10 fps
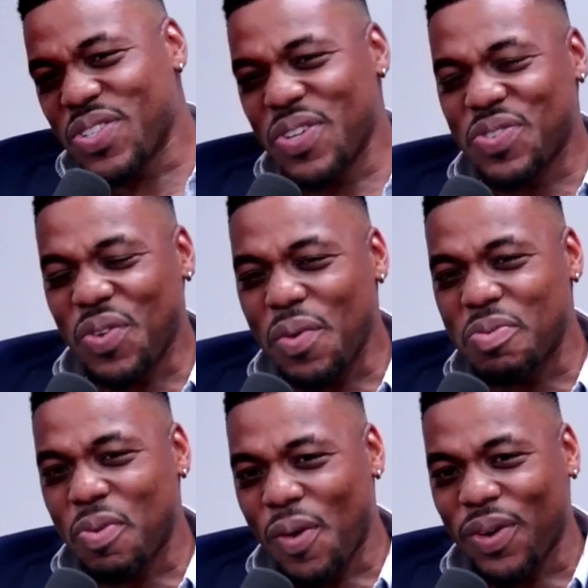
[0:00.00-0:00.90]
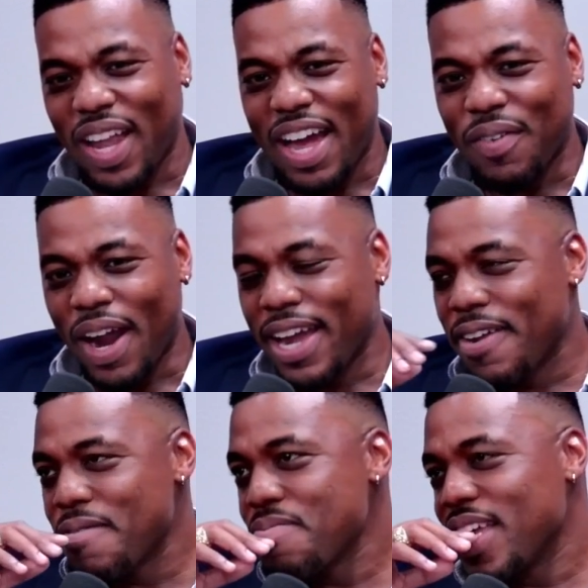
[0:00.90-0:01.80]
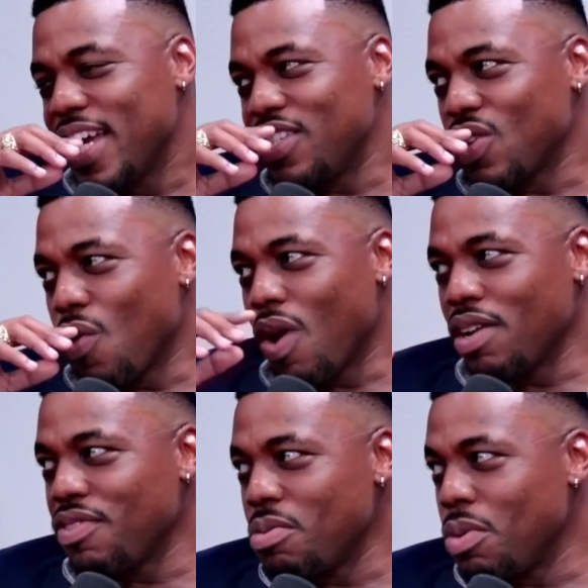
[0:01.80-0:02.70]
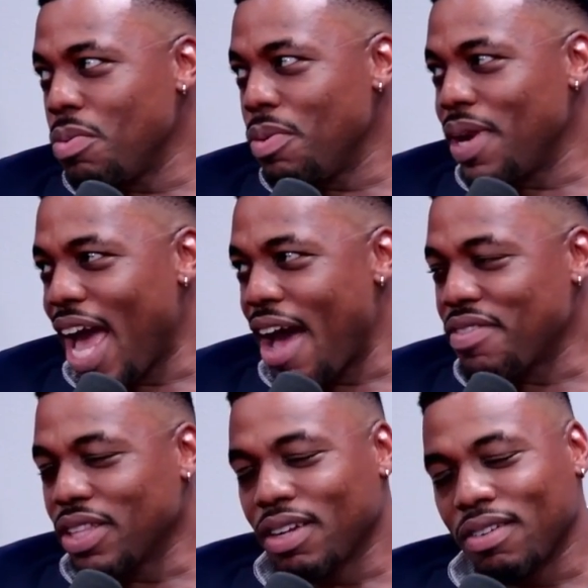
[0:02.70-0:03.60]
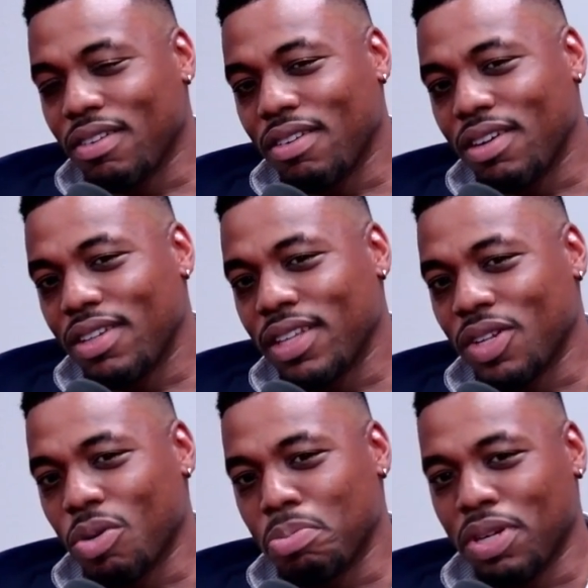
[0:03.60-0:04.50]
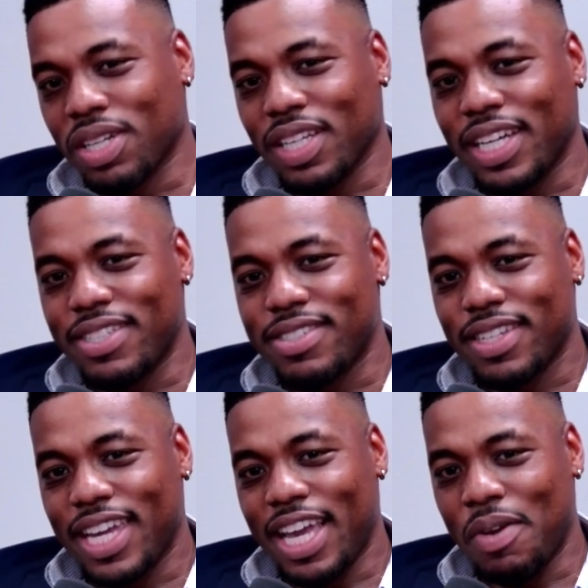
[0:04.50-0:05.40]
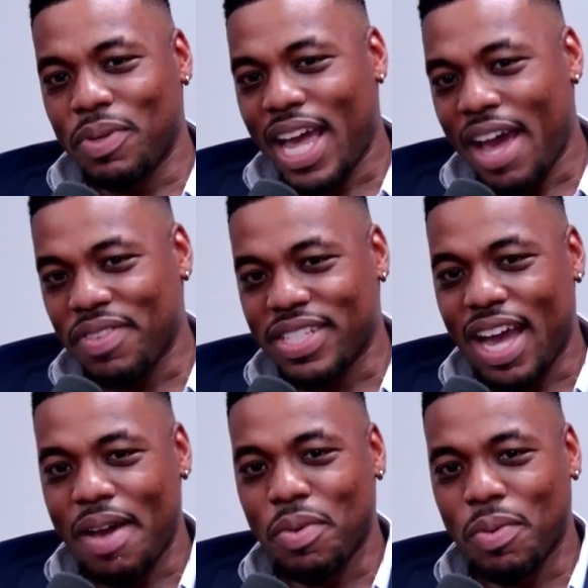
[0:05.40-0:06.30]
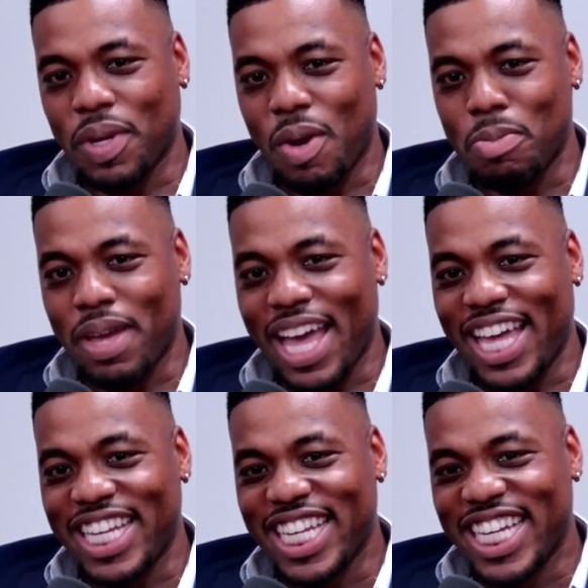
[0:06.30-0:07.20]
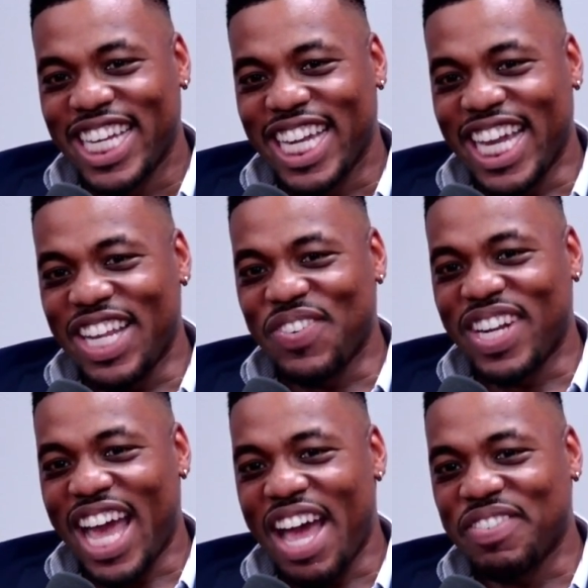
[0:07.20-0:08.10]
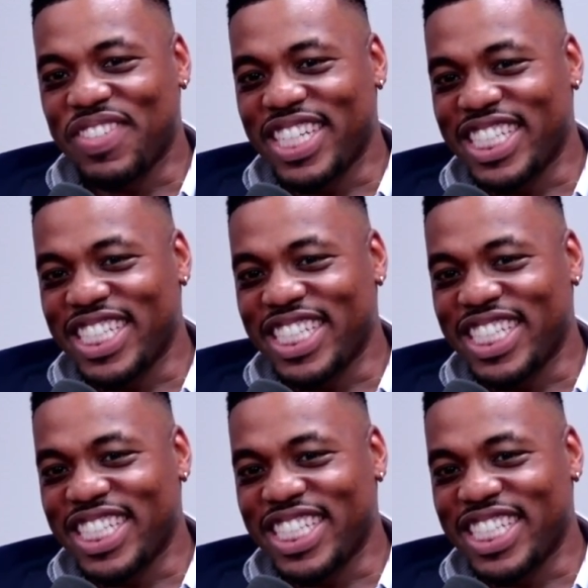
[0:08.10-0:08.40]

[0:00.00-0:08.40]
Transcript: was, it was always borderline, right? And so one of them, when we would have the little the little booklets, it would have the time that we would go to bed, and it would have